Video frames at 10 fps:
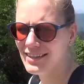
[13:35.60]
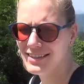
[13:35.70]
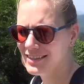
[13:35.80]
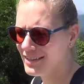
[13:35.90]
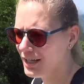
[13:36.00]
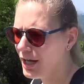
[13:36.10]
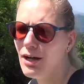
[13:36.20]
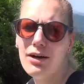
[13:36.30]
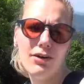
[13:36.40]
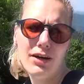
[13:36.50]
Because when I
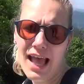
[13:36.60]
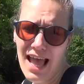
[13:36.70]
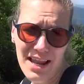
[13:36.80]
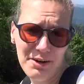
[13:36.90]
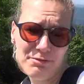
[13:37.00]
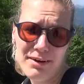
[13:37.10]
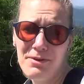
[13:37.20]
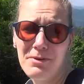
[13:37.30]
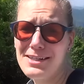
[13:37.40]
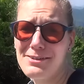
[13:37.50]
first arrived here,
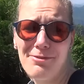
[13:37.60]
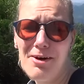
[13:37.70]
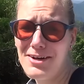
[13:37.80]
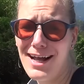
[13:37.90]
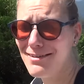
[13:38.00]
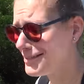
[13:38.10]
local people were